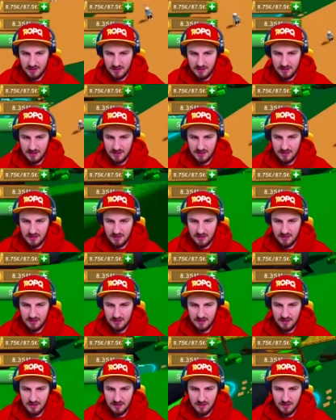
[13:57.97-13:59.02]
a, wait, I don't know if
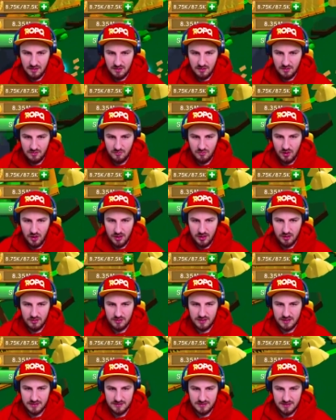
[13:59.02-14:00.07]
you can even go. Right, okay, okay
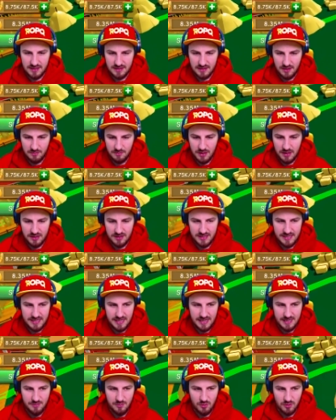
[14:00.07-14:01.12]
there, there, there, there. I'm not going to
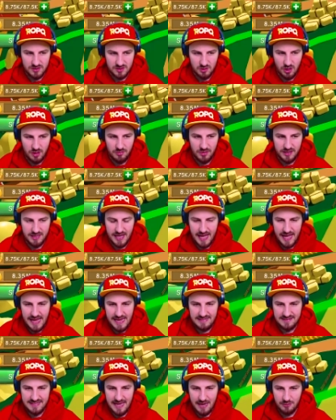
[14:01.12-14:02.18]
eat anymore. So I'm like
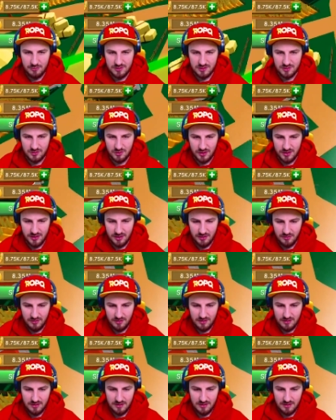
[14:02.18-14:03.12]
eight thousand right now.